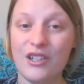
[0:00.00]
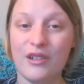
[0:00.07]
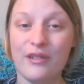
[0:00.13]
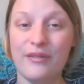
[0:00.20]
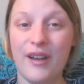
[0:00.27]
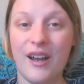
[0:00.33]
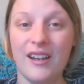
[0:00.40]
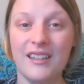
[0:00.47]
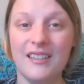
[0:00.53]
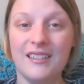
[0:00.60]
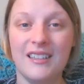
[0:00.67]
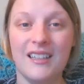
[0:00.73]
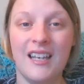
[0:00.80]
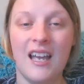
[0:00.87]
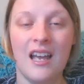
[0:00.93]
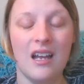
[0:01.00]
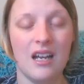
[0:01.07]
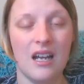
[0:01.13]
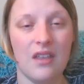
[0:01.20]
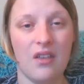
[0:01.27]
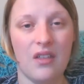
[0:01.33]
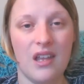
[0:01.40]
looked fine,
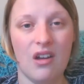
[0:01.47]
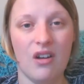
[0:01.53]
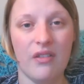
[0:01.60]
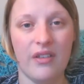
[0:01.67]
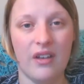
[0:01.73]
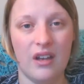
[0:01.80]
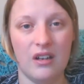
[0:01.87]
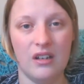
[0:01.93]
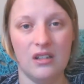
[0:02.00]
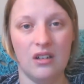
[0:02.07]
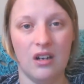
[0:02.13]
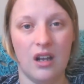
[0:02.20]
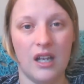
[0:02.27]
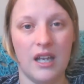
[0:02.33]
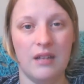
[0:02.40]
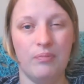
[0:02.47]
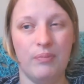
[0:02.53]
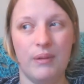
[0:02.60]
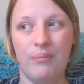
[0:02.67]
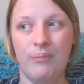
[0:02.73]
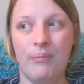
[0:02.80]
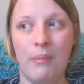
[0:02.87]
and then the other looked like it had
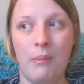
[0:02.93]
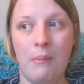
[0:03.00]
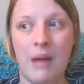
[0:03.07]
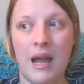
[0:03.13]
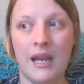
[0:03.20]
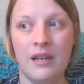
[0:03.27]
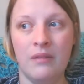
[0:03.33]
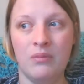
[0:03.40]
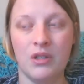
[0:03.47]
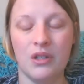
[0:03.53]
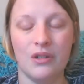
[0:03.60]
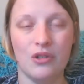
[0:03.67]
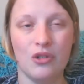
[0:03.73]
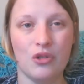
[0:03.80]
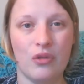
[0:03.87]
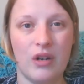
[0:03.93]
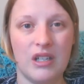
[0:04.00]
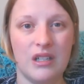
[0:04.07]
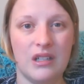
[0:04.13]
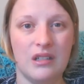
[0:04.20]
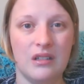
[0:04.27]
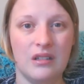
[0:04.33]
been maimed and
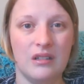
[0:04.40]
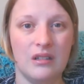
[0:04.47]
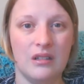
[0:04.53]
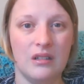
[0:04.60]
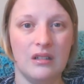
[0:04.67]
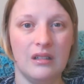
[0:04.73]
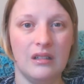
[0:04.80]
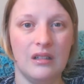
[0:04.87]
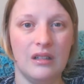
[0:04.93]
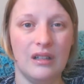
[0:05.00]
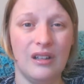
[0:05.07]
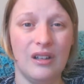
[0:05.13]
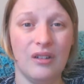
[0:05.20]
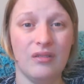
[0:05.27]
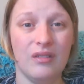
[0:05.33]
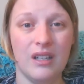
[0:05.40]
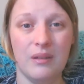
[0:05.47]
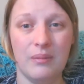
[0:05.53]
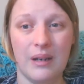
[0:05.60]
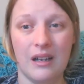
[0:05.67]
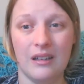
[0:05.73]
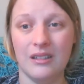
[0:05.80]
shredded, like really
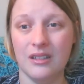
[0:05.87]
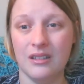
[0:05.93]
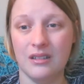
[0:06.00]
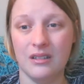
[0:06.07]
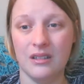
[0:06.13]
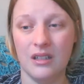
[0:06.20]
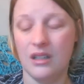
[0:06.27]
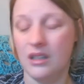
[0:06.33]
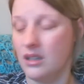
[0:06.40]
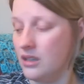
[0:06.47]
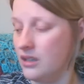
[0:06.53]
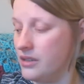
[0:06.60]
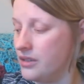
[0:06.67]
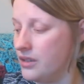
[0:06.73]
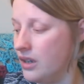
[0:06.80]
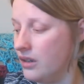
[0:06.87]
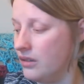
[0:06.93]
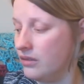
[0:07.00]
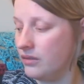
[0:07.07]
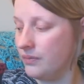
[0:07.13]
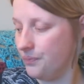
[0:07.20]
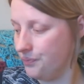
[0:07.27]
bad.
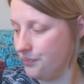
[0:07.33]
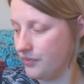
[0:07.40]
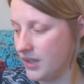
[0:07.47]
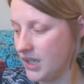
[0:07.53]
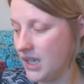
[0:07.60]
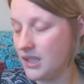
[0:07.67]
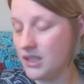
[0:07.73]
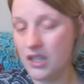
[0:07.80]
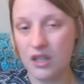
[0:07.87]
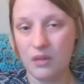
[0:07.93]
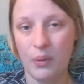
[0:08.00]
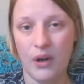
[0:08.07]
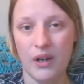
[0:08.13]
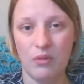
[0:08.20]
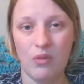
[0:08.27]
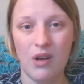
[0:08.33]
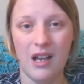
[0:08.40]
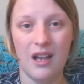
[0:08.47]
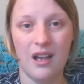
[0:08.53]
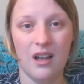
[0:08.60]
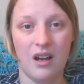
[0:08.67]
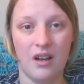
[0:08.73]
So, and to the point
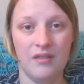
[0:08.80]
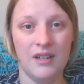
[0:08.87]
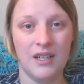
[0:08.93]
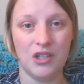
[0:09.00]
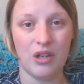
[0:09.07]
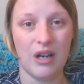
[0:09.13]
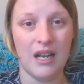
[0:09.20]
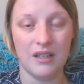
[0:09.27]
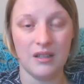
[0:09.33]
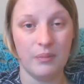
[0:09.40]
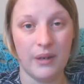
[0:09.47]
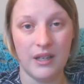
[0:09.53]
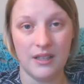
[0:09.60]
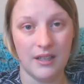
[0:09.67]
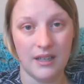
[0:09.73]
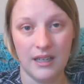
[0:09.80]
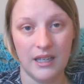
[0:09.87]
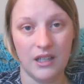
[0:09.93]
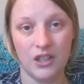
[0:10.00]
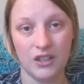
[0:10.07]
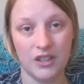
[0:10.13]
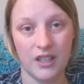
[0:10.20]
where I've literally had to basically
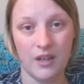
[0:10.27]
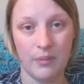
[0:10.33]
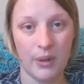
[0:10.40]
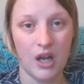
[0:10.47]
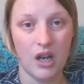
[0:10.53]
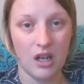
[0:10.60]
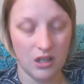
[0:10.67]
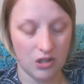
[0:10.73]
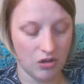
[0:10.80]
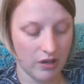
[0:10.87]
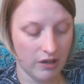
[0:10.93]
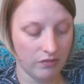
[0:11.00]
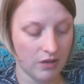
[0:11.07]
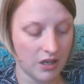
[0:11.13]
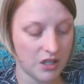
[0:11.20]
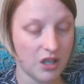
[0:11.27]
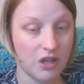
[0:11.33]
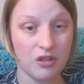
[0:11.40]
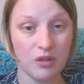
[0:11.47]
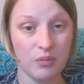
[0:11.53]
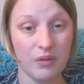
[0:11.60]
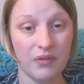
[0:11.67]
cut it apart and try and
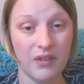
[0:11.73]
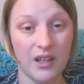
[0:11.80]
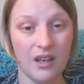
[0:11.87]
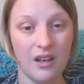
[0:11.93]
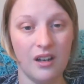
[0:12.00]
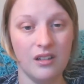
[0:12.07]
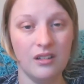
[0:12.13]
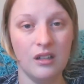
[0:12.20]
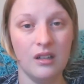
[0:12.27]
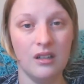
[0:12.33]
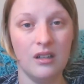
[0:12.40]
rescue some of the yarn.